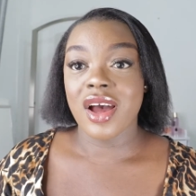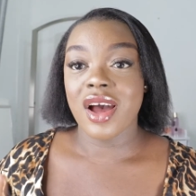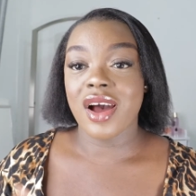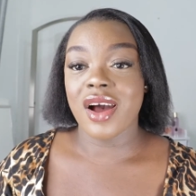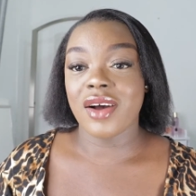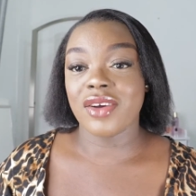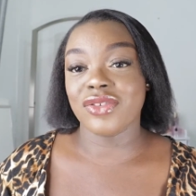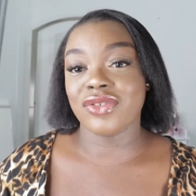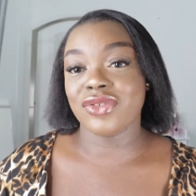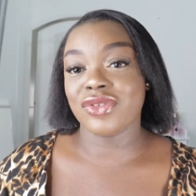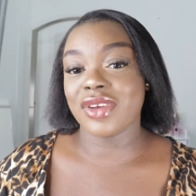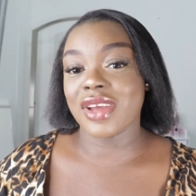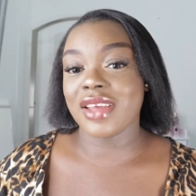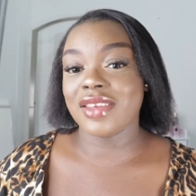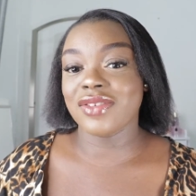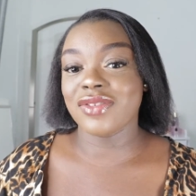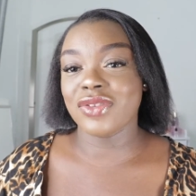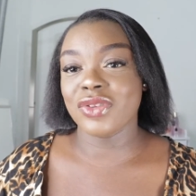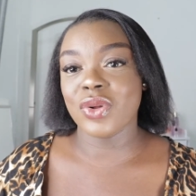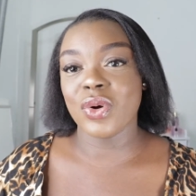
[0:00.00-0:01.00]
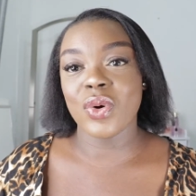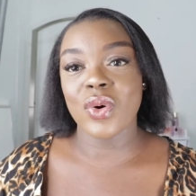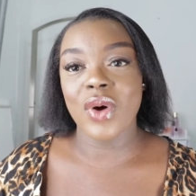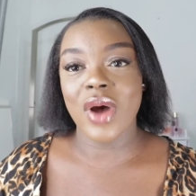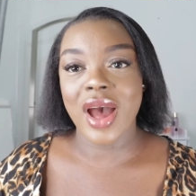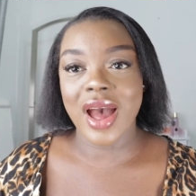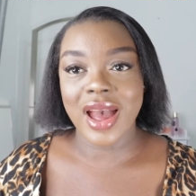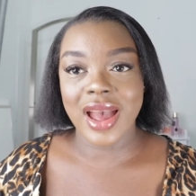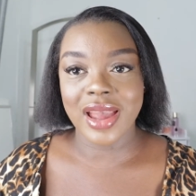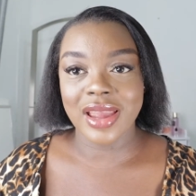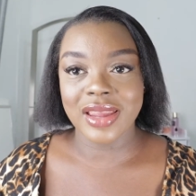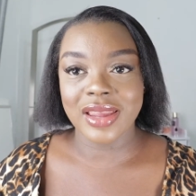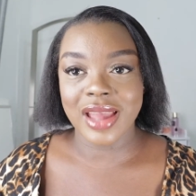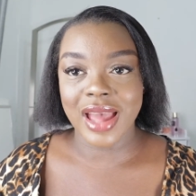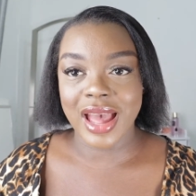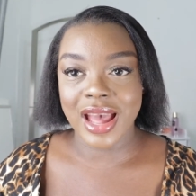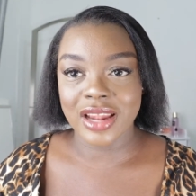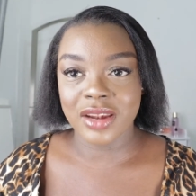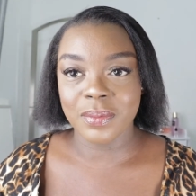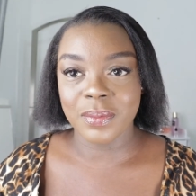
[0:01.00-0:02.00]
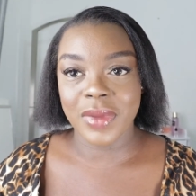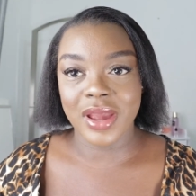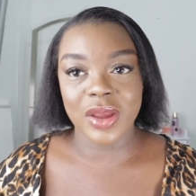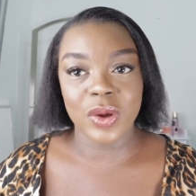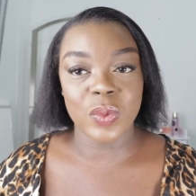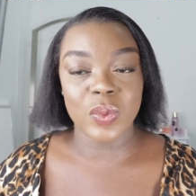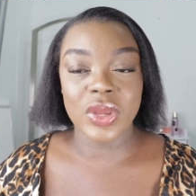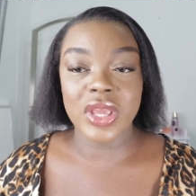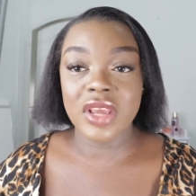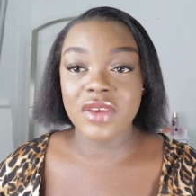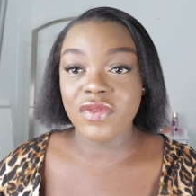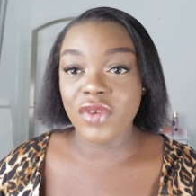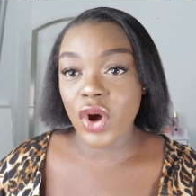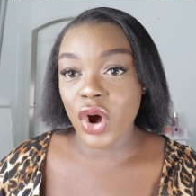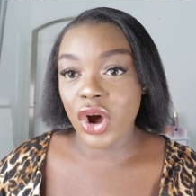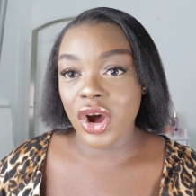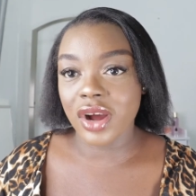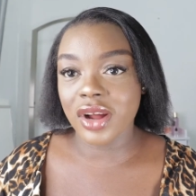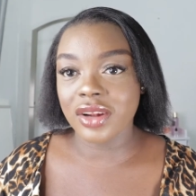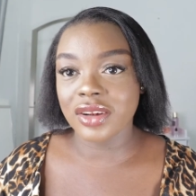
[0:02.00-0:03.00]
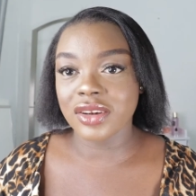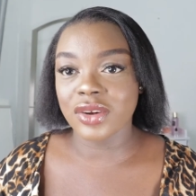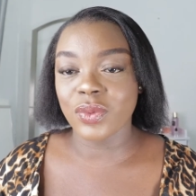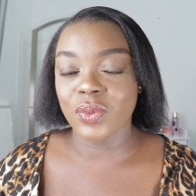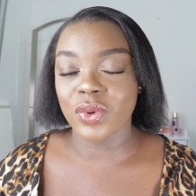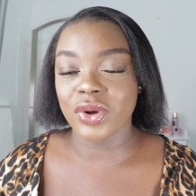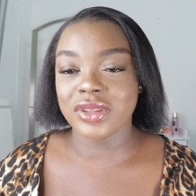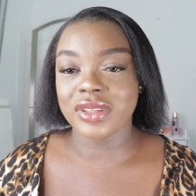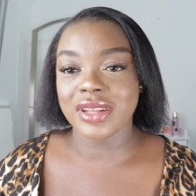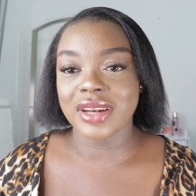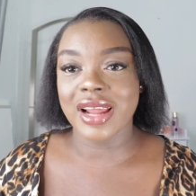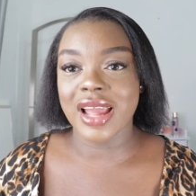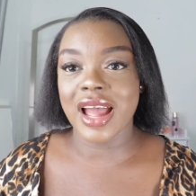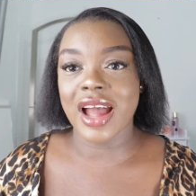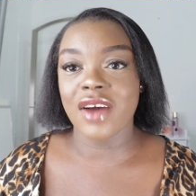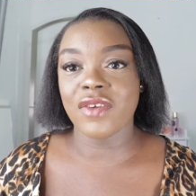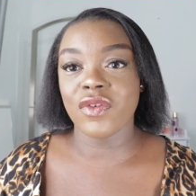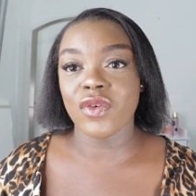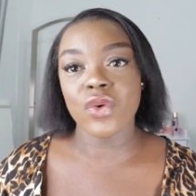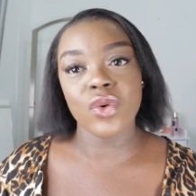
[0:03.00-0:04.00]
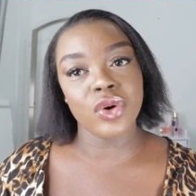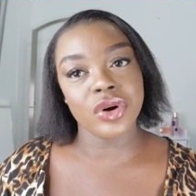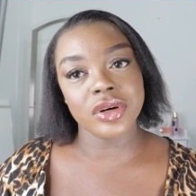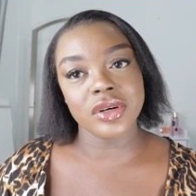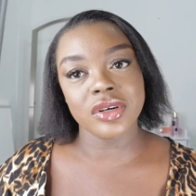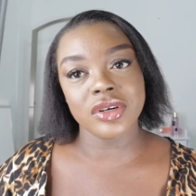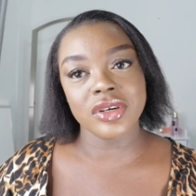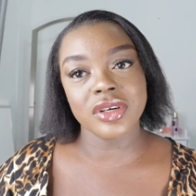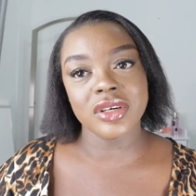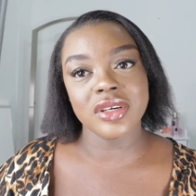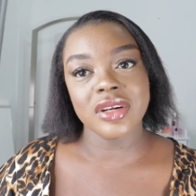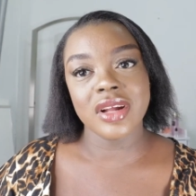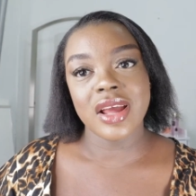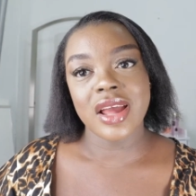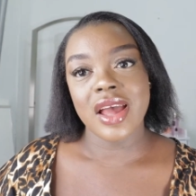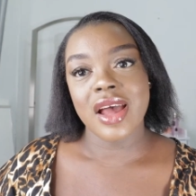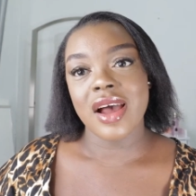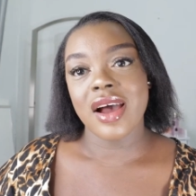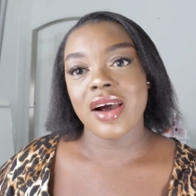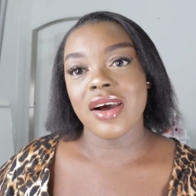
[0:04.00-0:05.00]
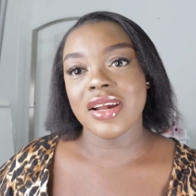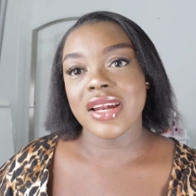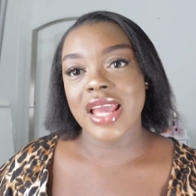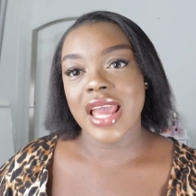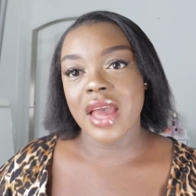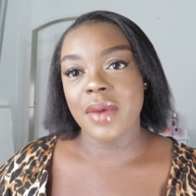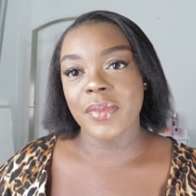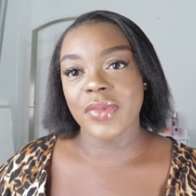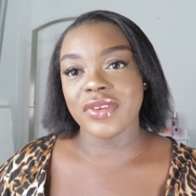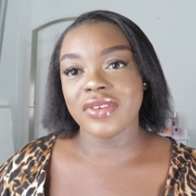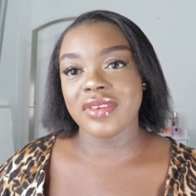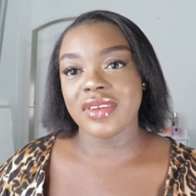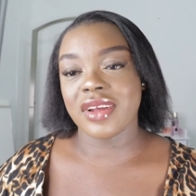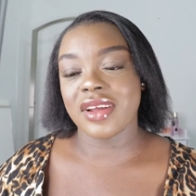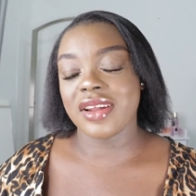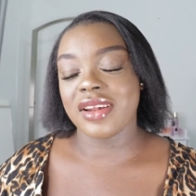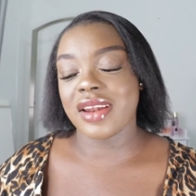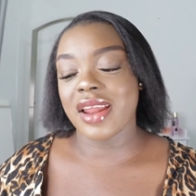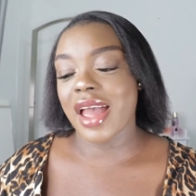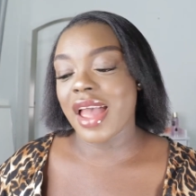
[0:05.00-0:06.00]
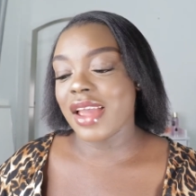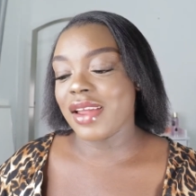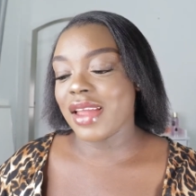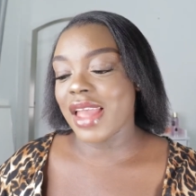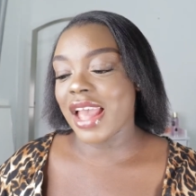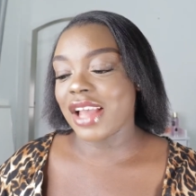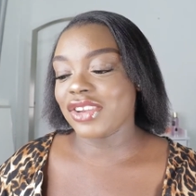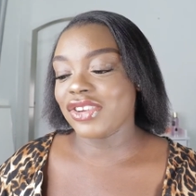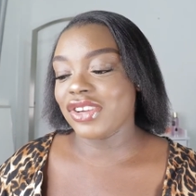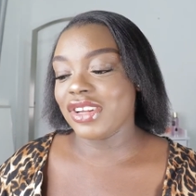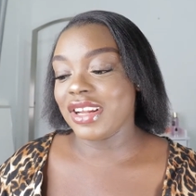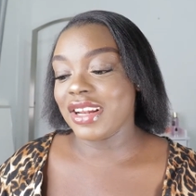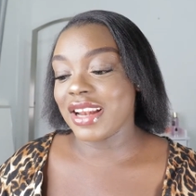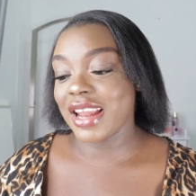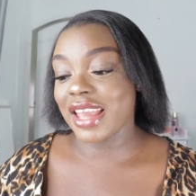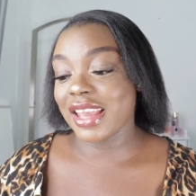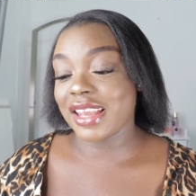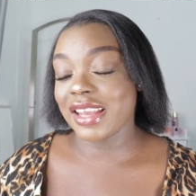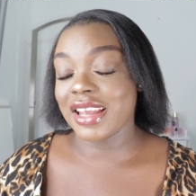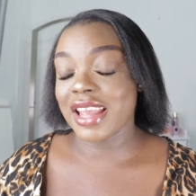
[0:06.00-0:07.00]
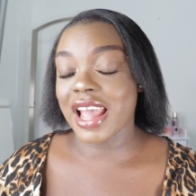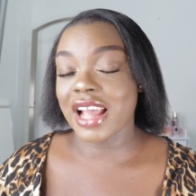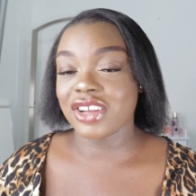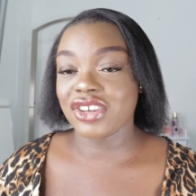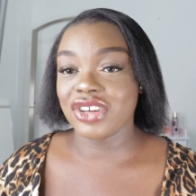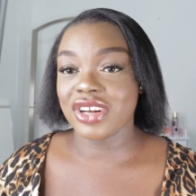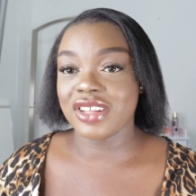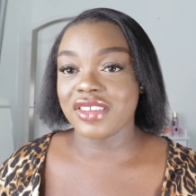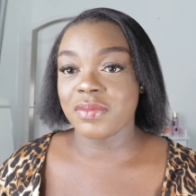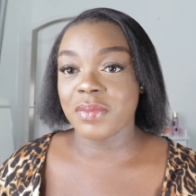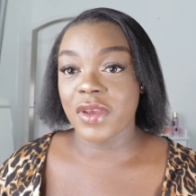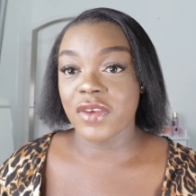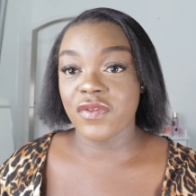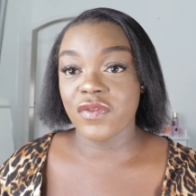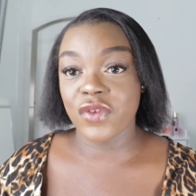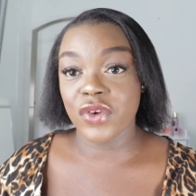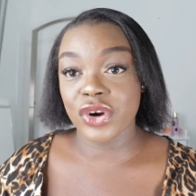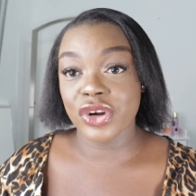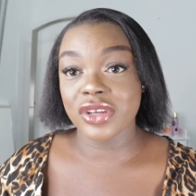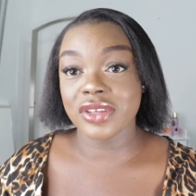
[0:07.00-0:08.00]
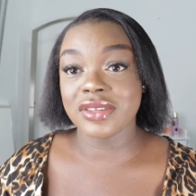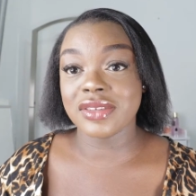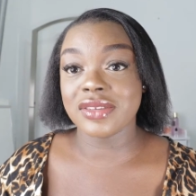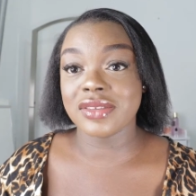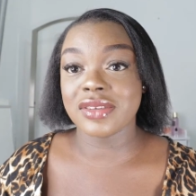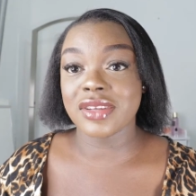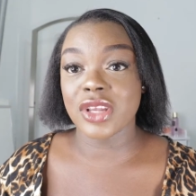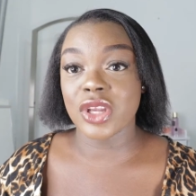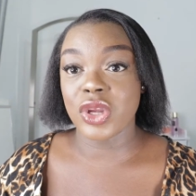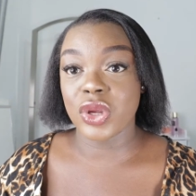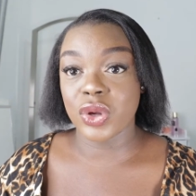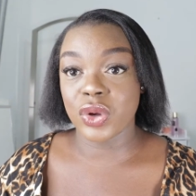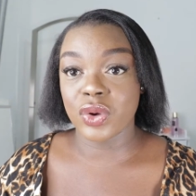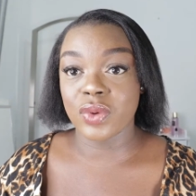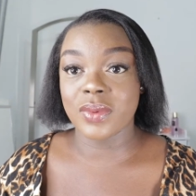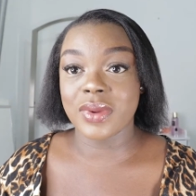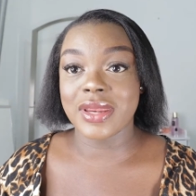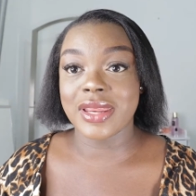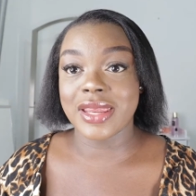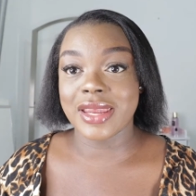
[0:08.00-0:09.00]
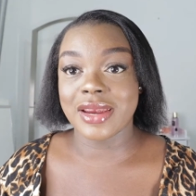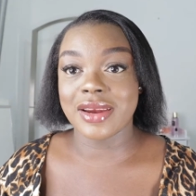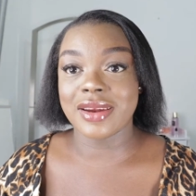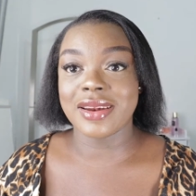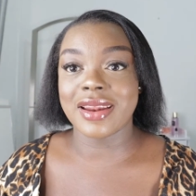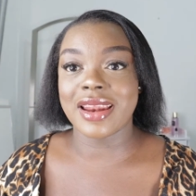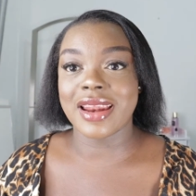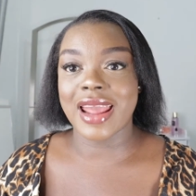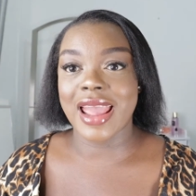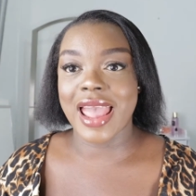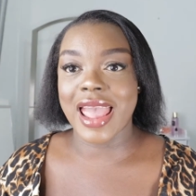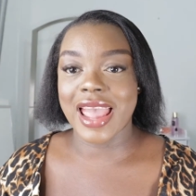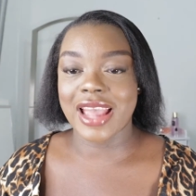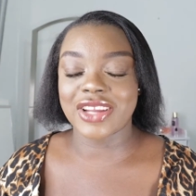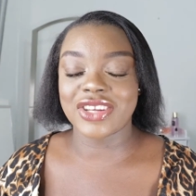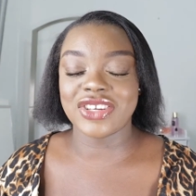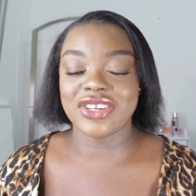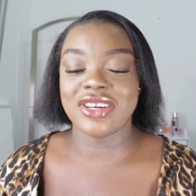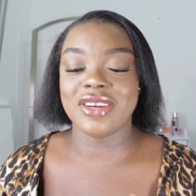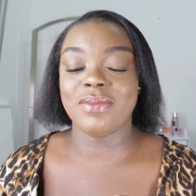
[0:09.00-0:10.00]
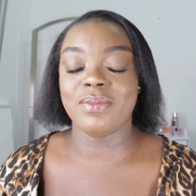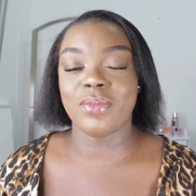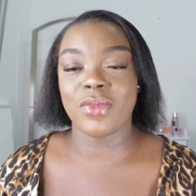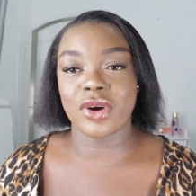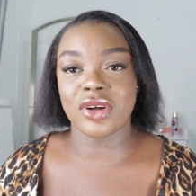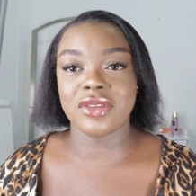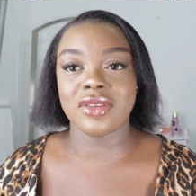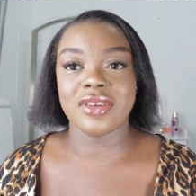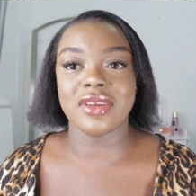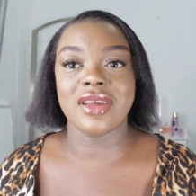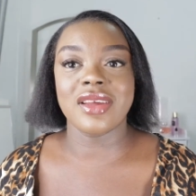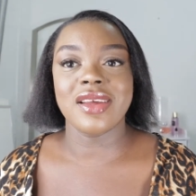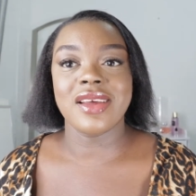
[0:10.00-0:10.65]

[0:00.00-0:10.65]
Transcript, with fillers: as you guys know i had my weave on the one that i have ordered on amazon i actually like it actually it's my first human hair that i actually bought